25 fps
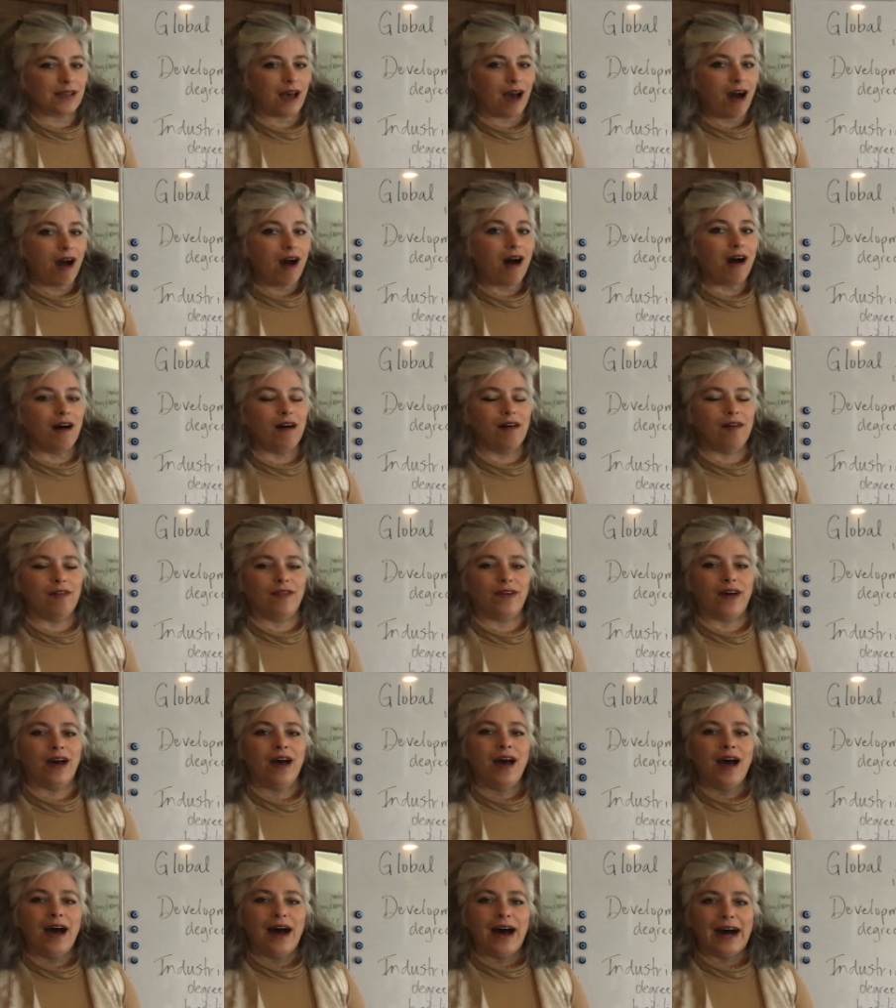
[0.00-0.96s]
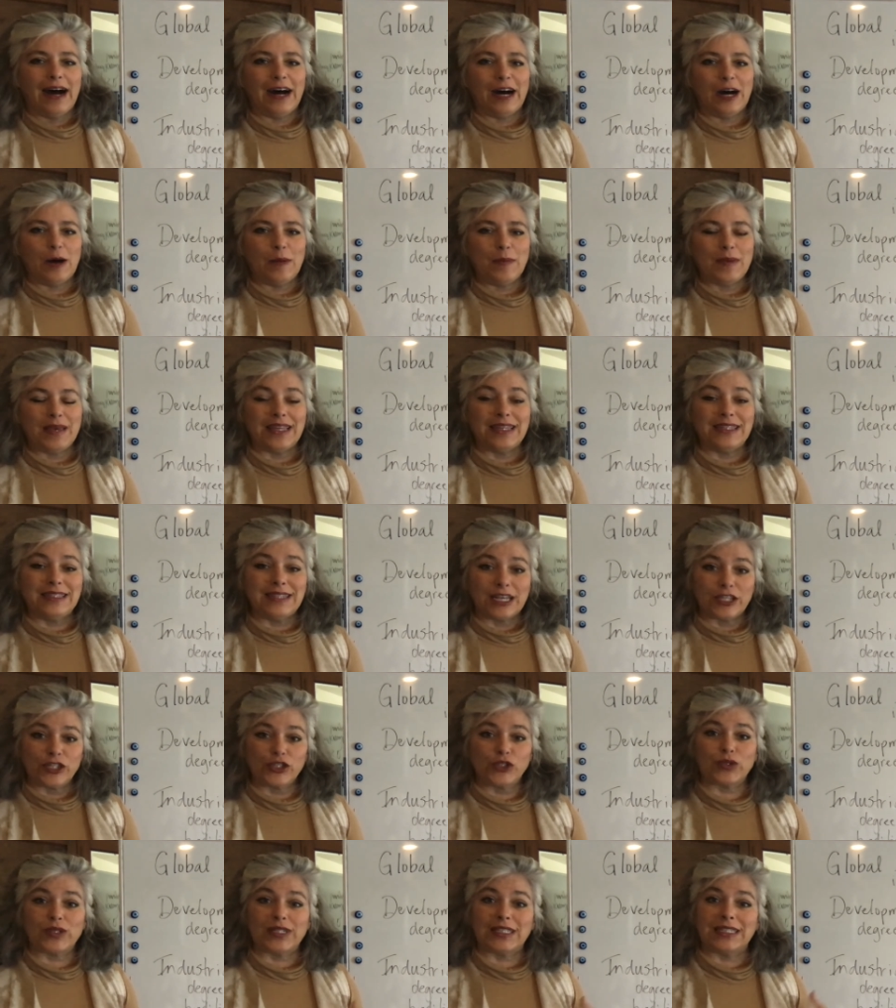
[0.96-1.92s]
of um,
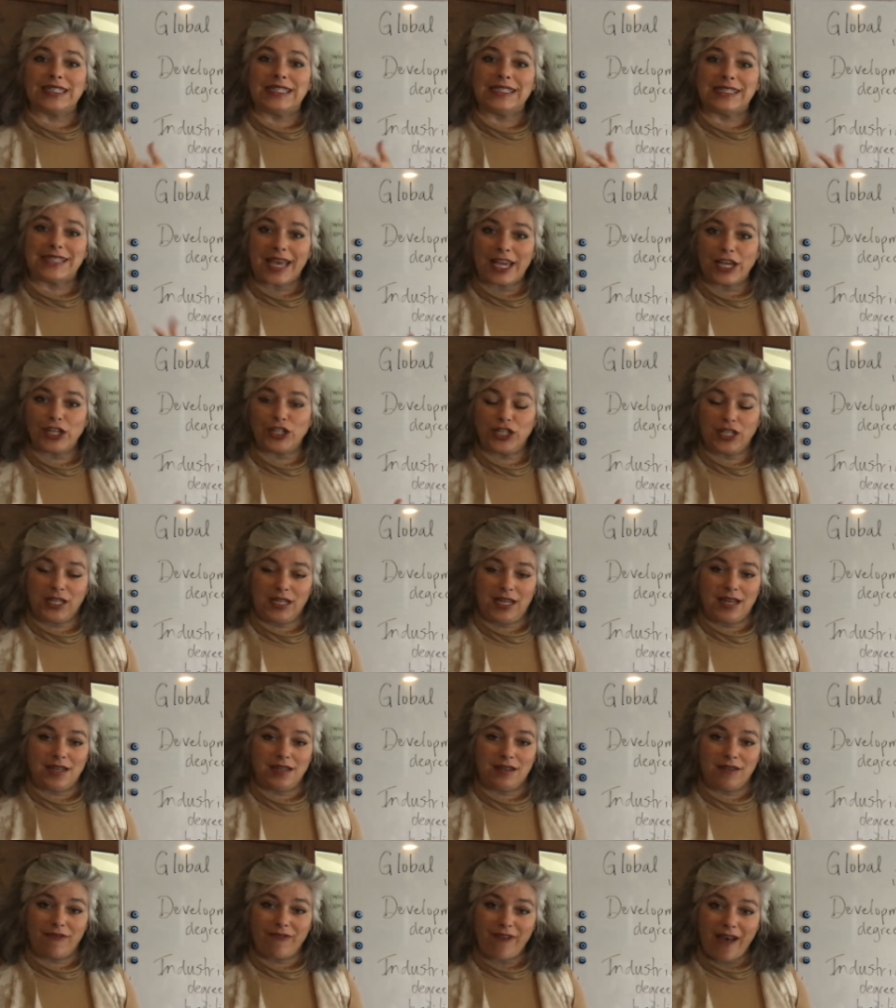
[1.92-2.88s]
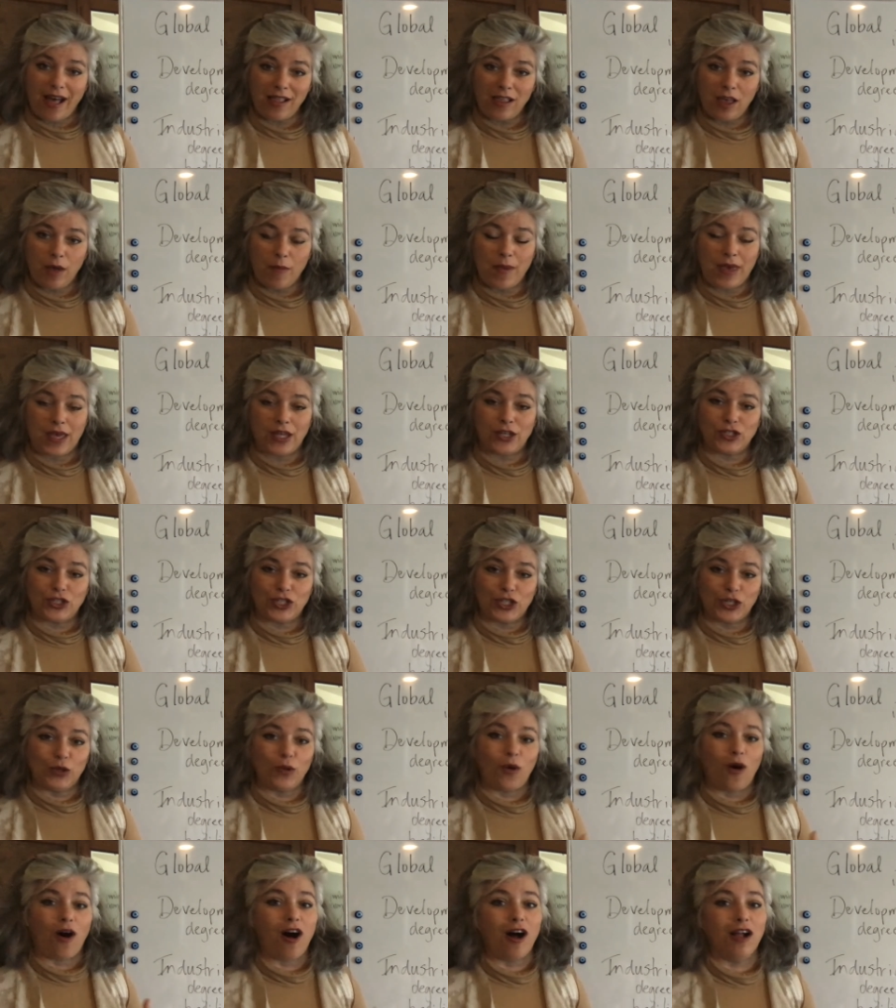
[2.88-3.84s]
industrialization and development
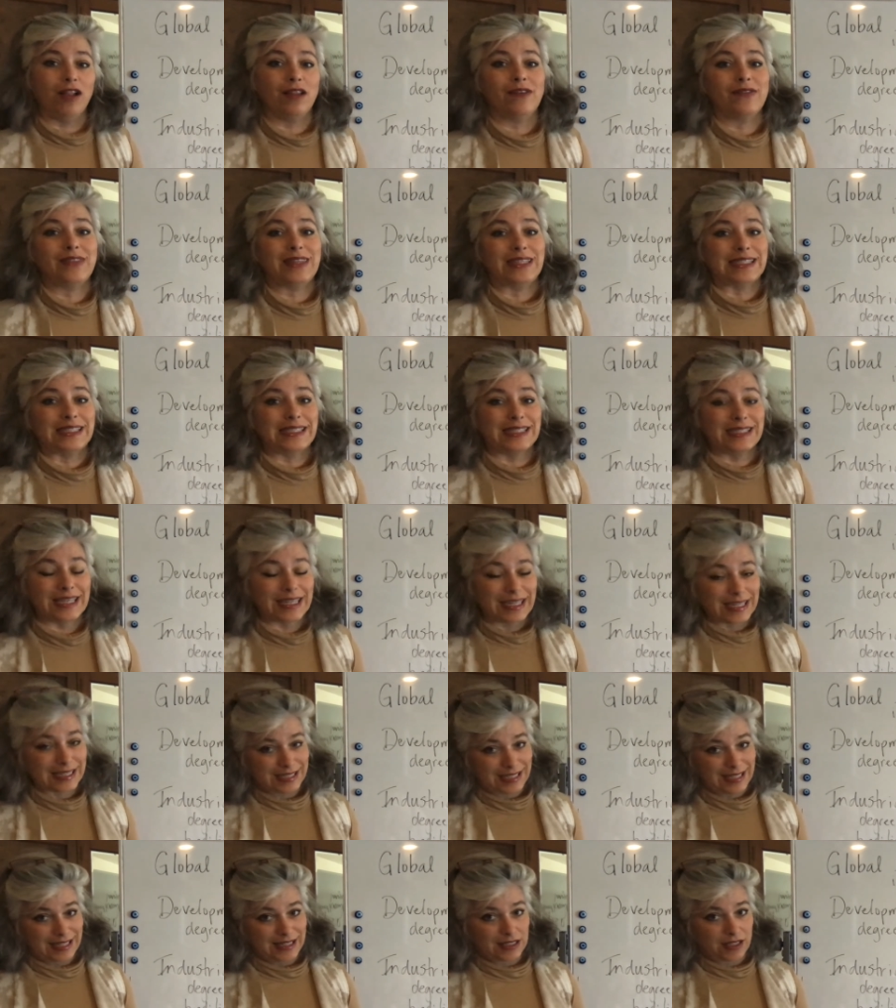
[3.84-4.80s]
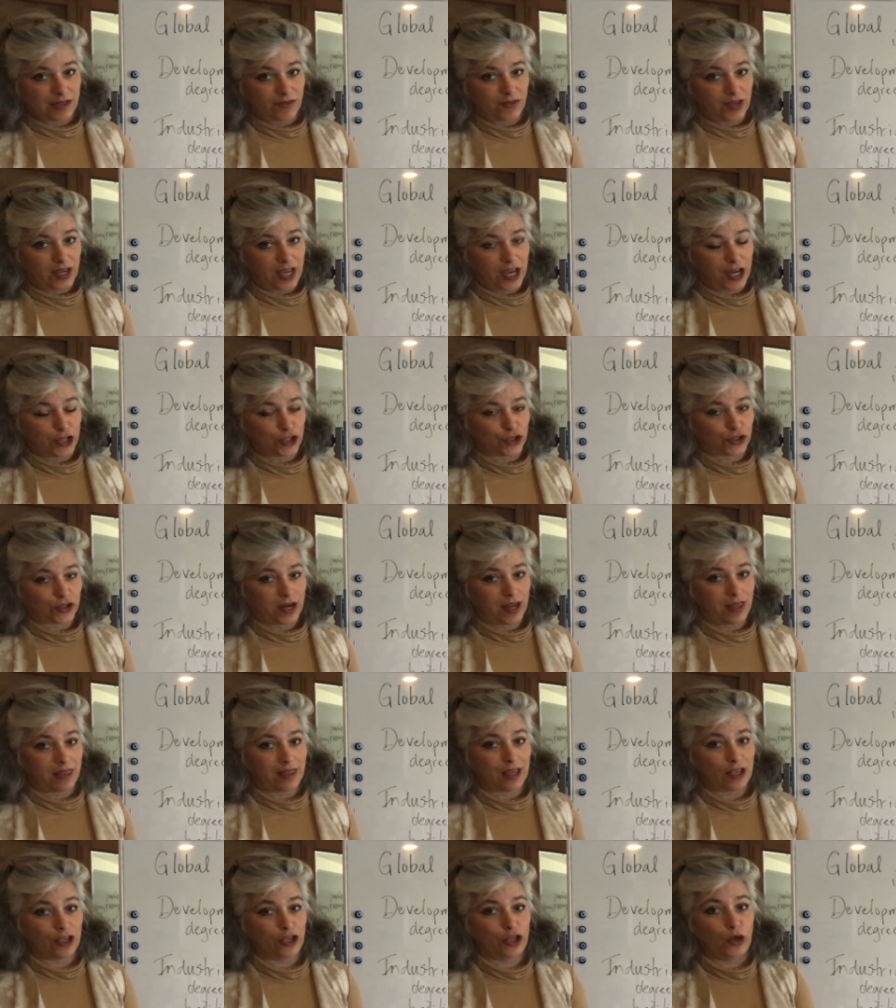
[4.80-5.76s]
to all of the citizens of a country
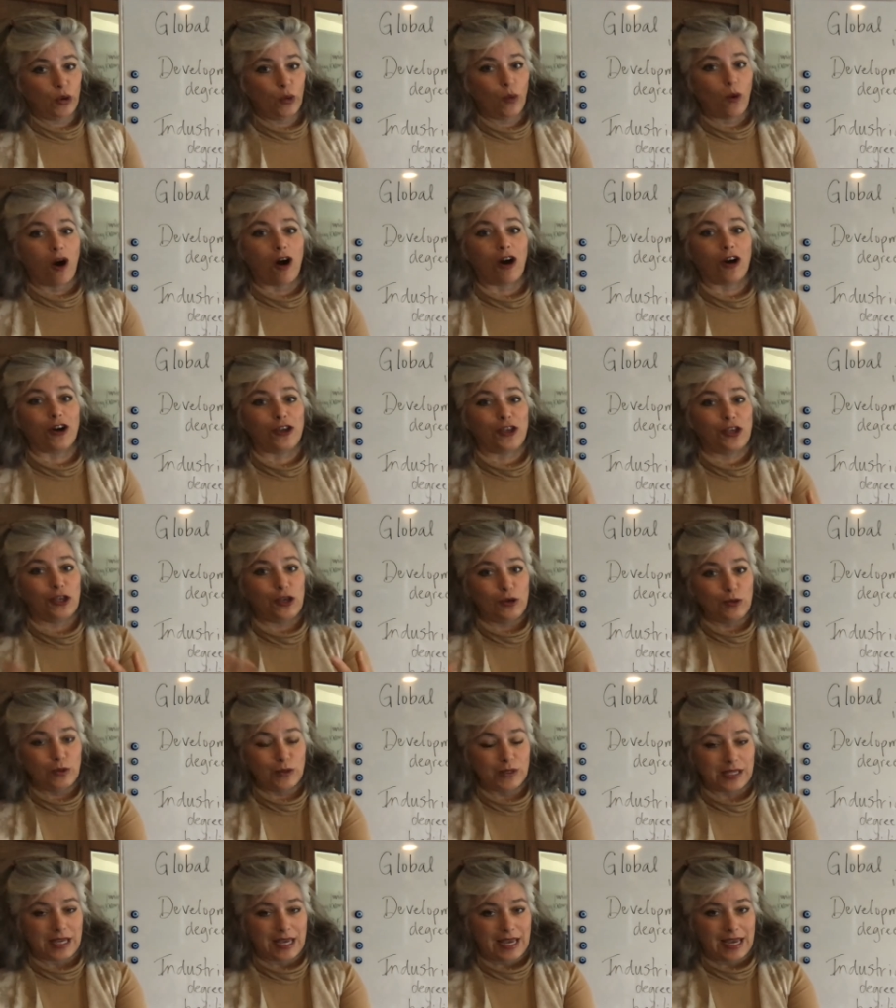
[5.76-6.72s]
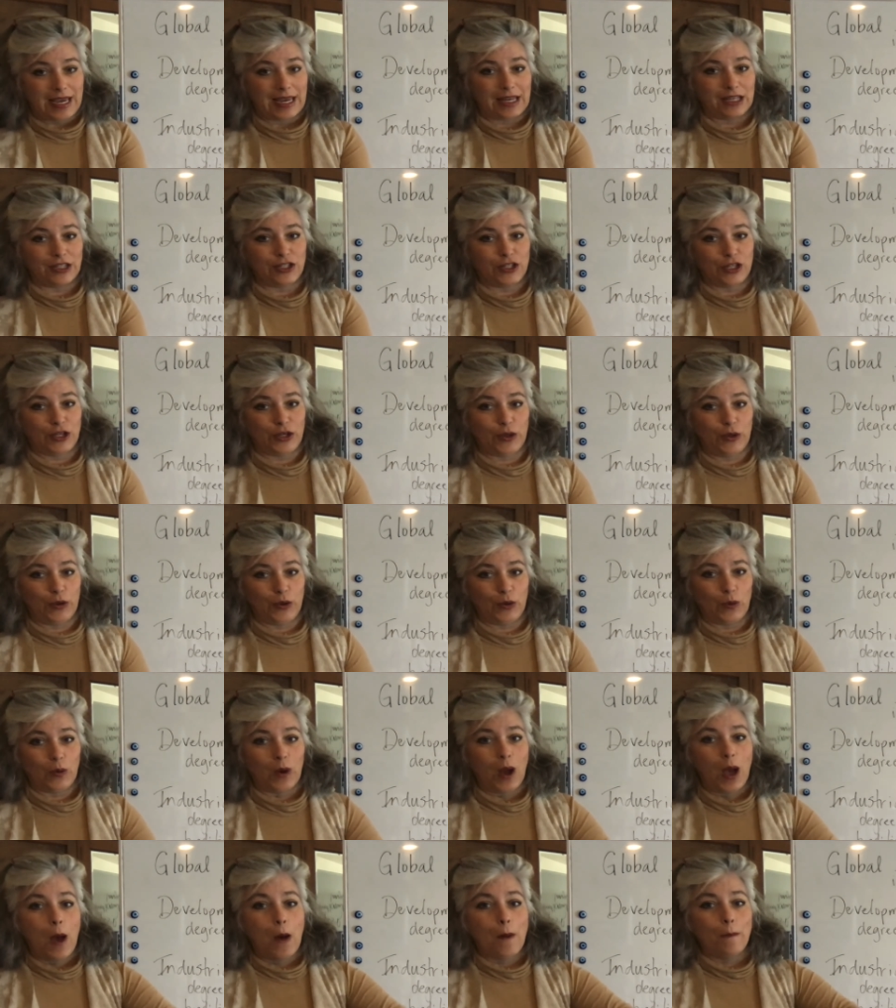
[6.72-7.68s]
that you are using
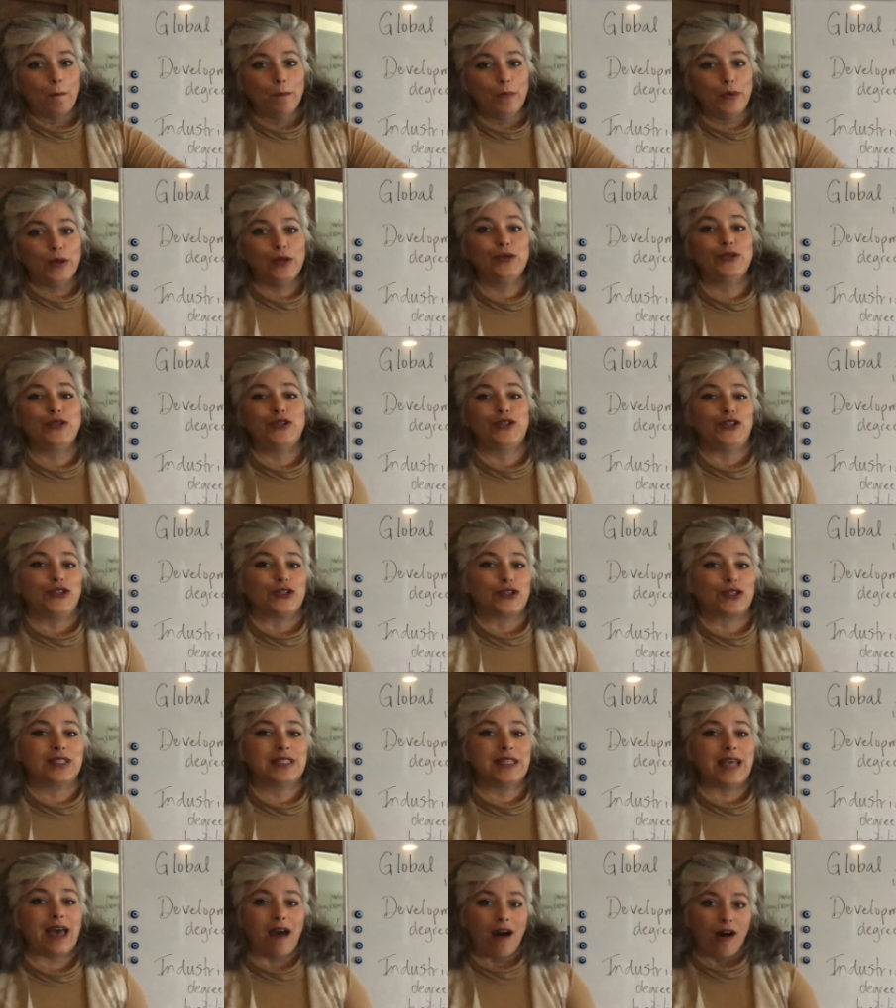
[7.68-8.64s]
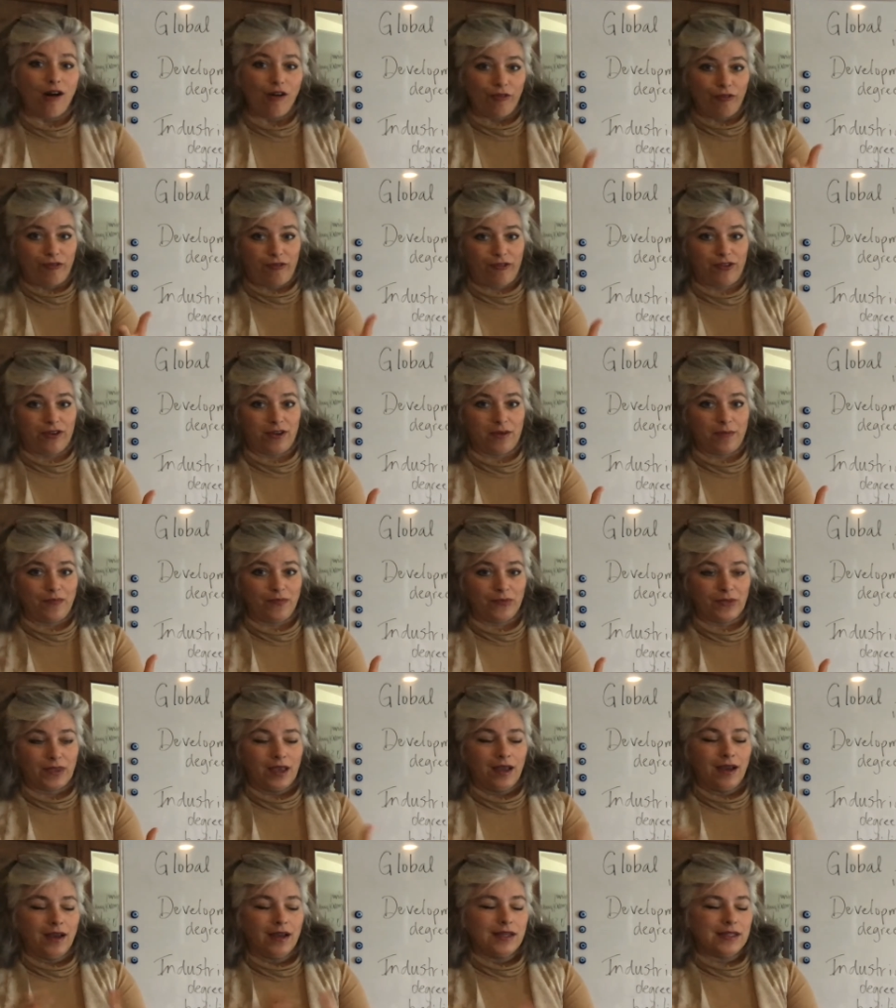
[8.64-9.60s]
to boost yourself.
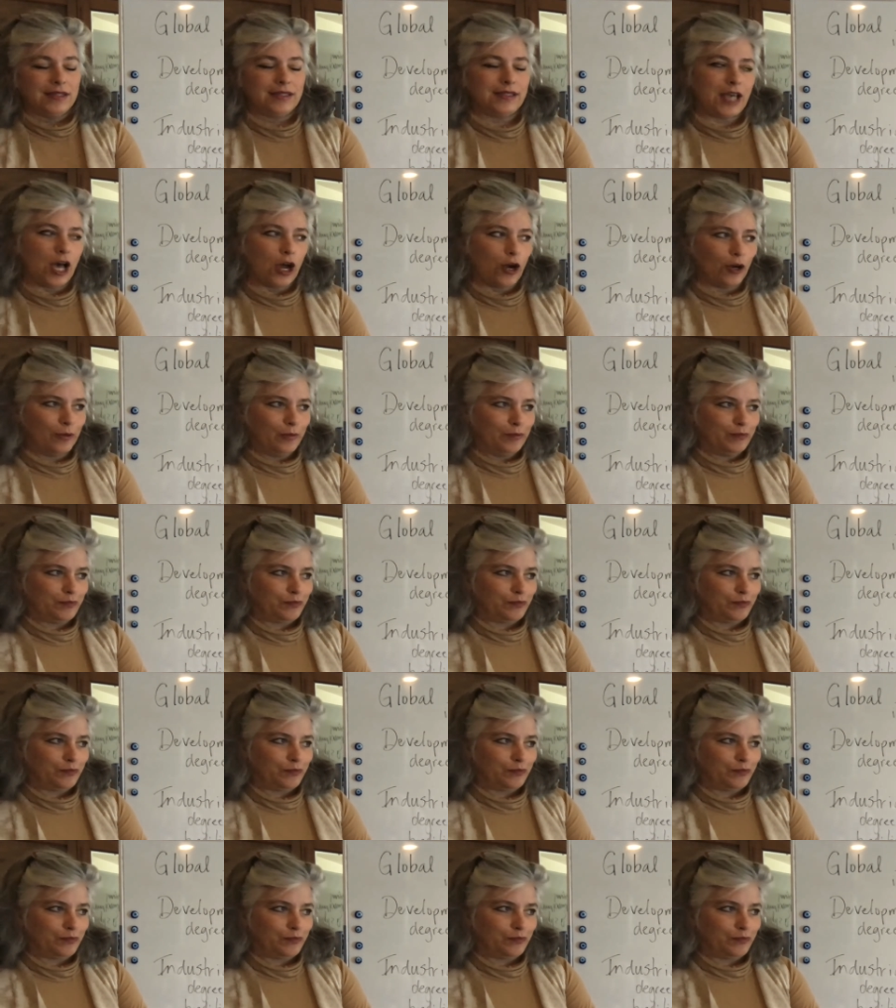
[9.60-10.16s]
So,